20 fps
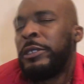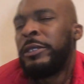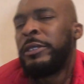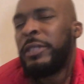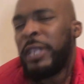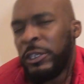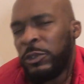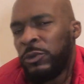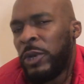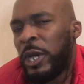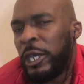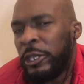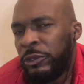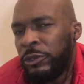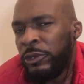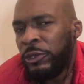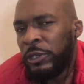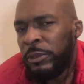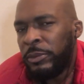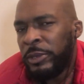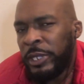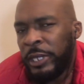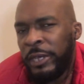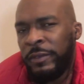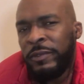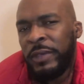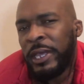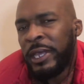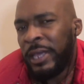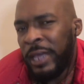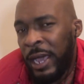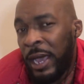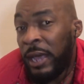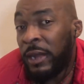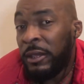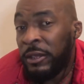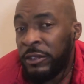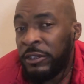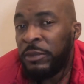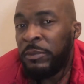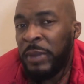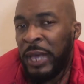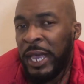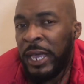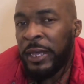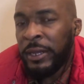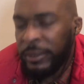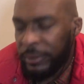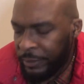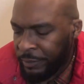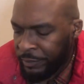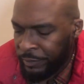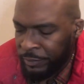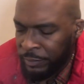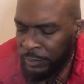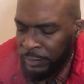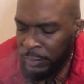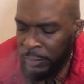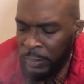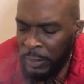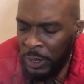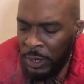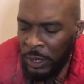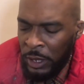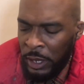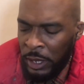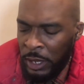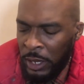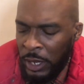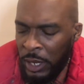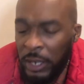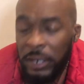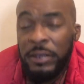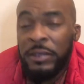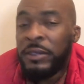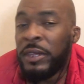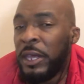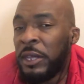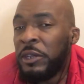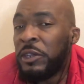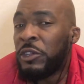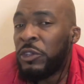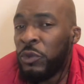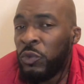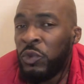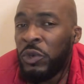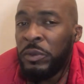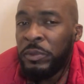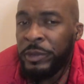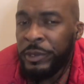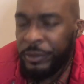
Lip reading: That's why I truly believe that God is a man and Satan is a woman.